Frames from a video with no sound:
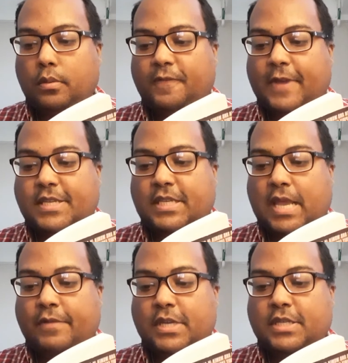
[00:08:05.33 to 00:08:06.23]
Phase
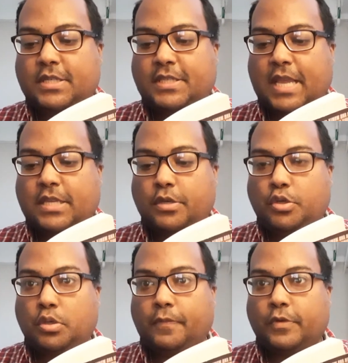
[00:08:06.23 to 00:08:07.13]
11 is a stage of
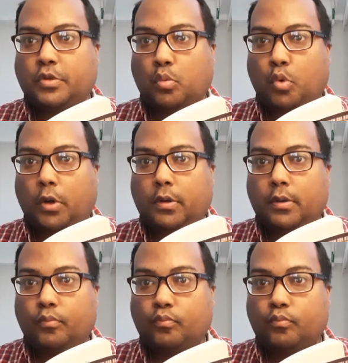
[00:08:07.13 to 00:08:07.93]
universal work,